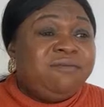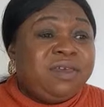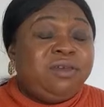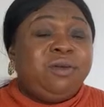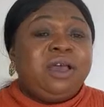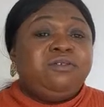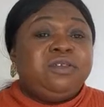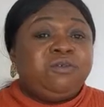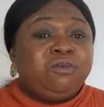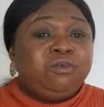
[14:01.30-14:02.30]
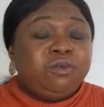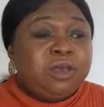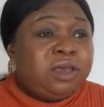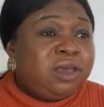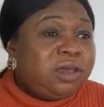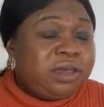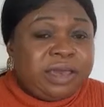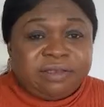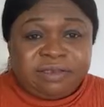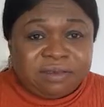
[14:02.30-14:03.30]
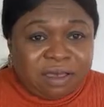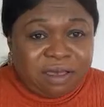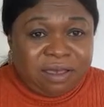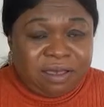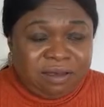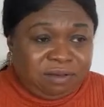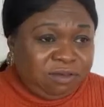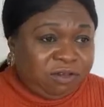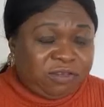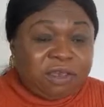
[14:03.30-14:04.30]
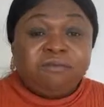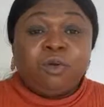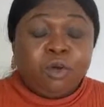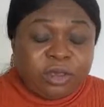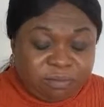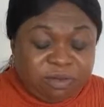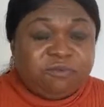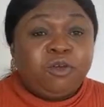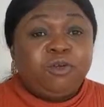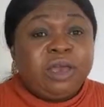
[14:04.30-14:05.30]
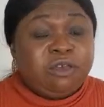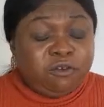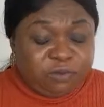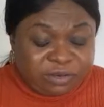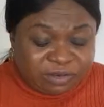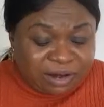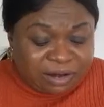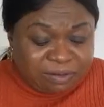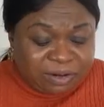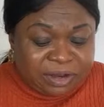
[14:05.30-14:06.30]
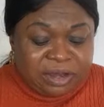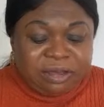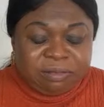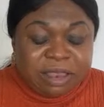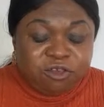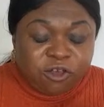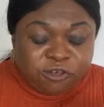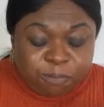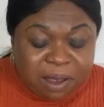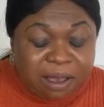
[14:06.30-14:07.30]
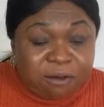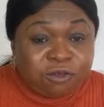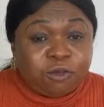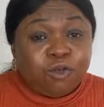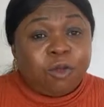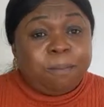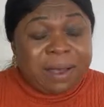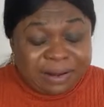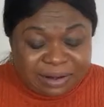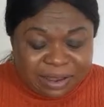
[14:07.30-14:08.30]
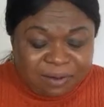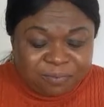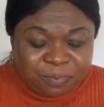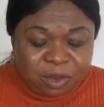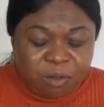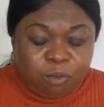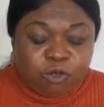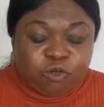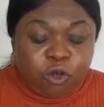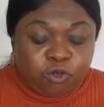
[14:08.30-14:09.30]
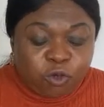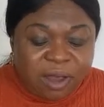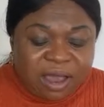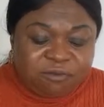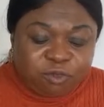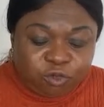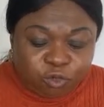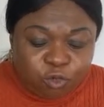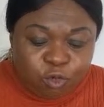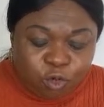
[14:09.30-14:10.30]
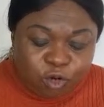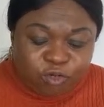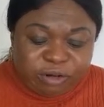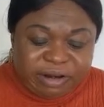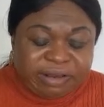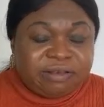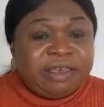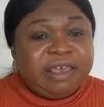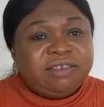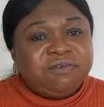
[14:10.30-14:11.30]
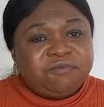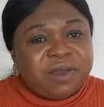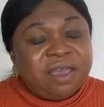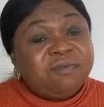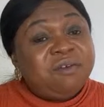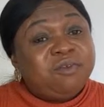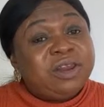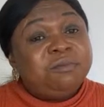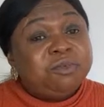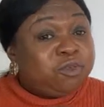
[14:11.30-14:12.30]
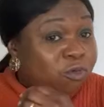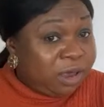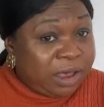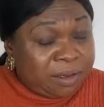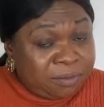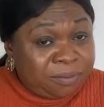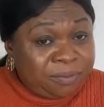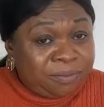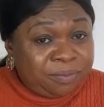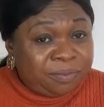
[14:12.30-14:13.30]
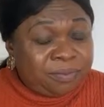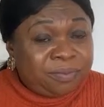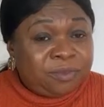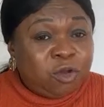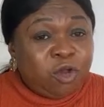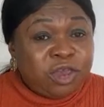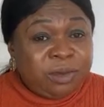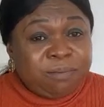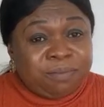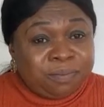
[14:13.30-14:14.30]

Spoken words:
here, you can use it to get yourself going before you get your first salary. Then your spouse or your partner must also have 285 available to her or him.